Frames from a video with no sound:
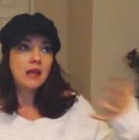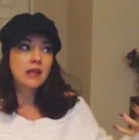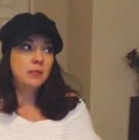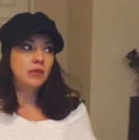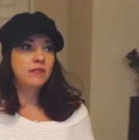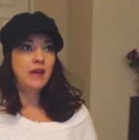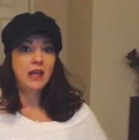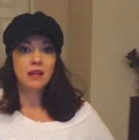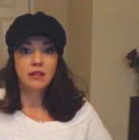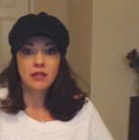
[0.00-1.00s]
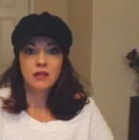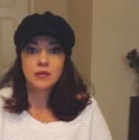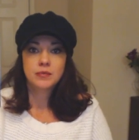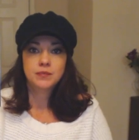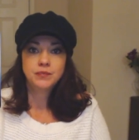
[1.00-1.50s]
that leap of faith,
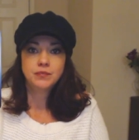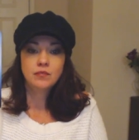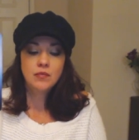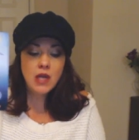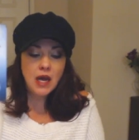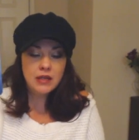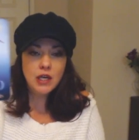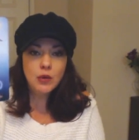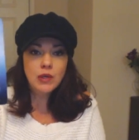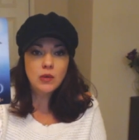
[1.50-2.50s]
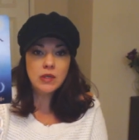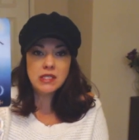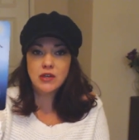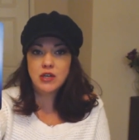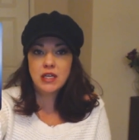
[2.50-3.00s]
not knowing
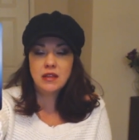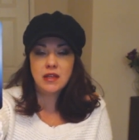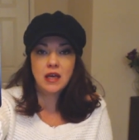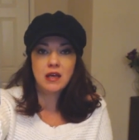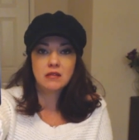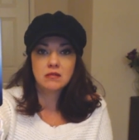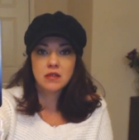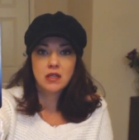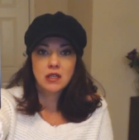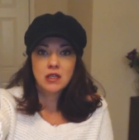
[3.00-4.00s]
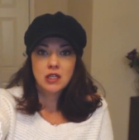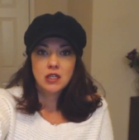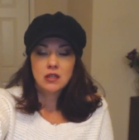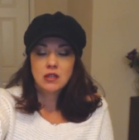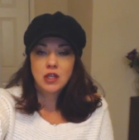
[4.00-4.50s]
what's underneath that.
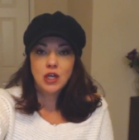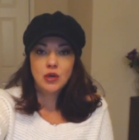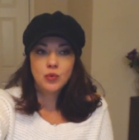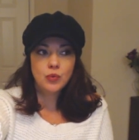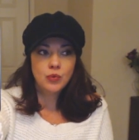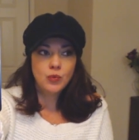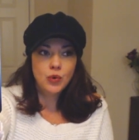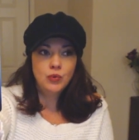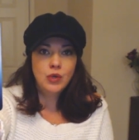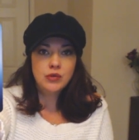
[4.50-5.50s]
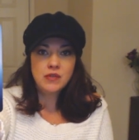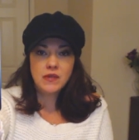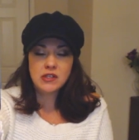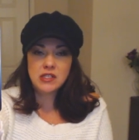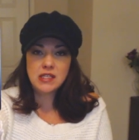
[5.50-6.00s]
You know, who knows
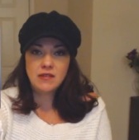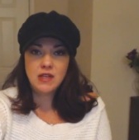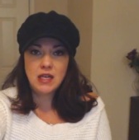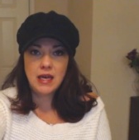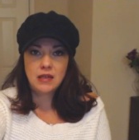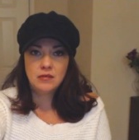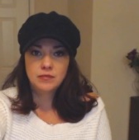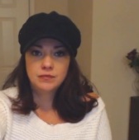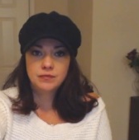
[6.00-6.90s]
if there's a safety net?